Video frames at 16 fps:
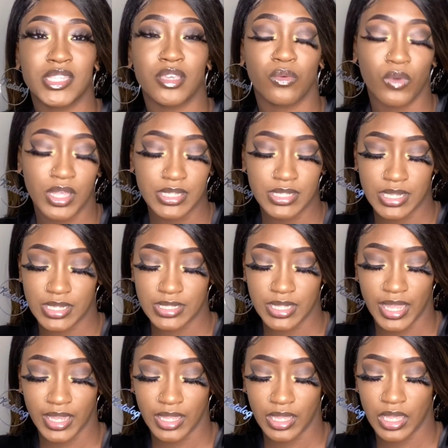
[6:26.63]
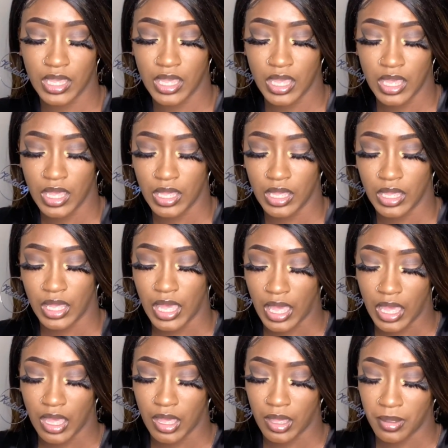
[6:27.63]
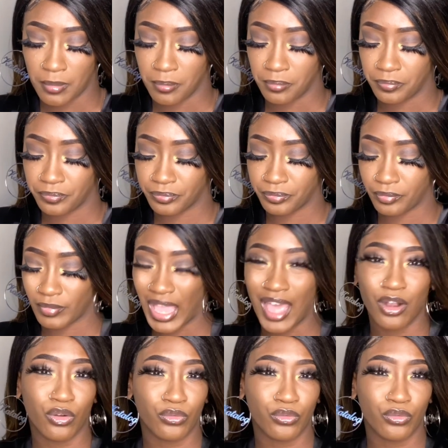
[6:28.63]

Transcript: ones, because like I